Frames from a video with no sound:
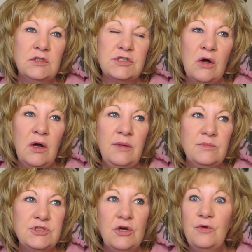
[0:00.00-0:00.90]
So I
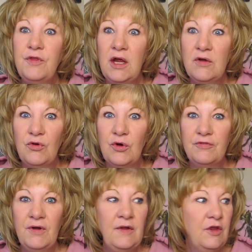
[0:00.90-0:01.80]
am so thankful
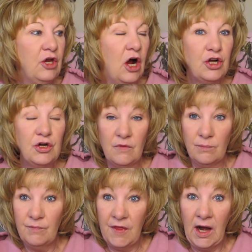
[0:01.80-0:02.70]
to find the doctor
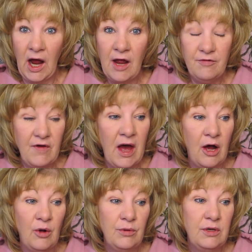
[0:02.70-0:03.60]
that I
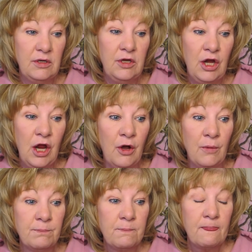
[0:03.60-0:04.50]
found, you
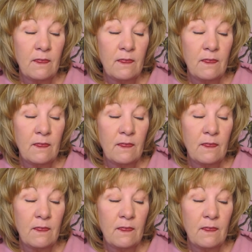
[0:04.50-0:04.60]
know,